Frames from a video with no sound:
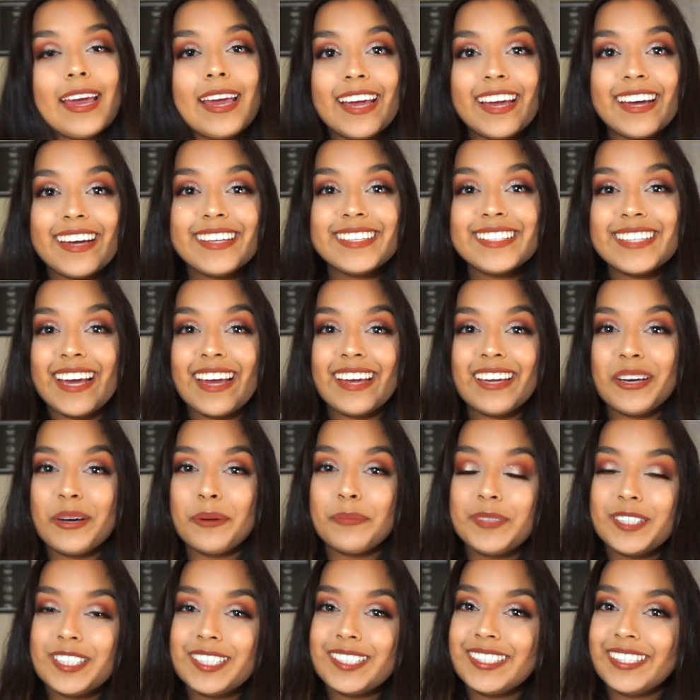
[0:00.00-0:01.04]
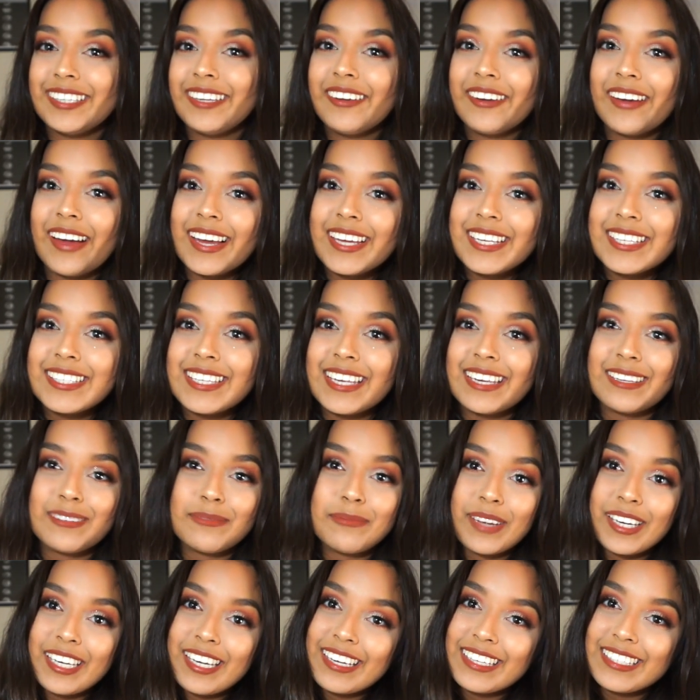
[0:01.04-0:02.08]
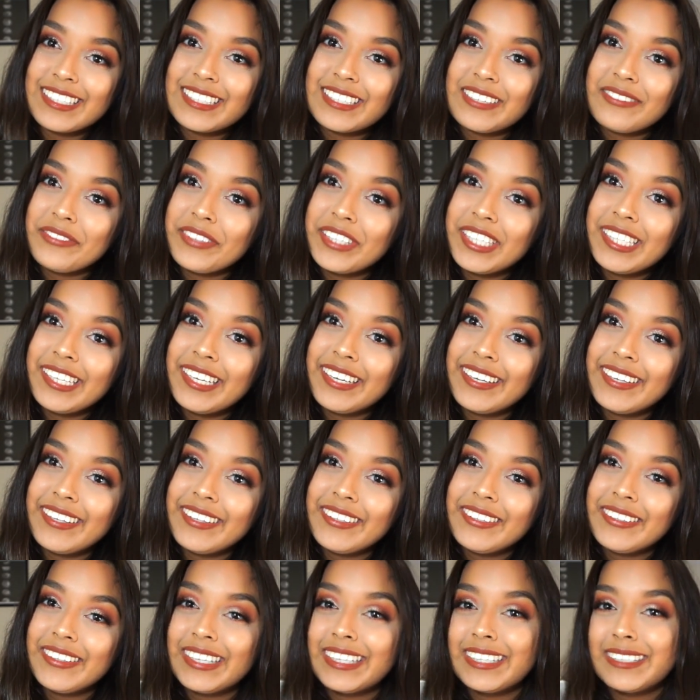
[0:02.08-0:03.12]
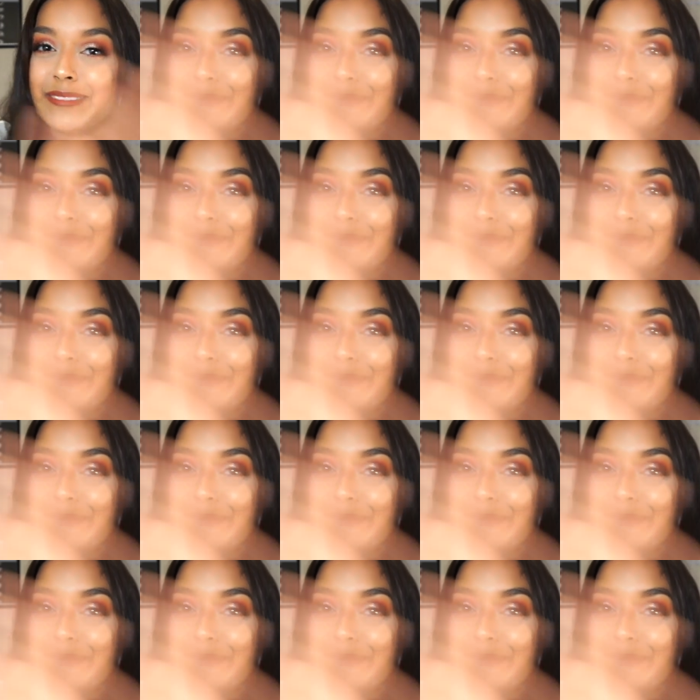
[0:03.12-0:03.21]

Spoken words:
and I hope to see you guys in my next video.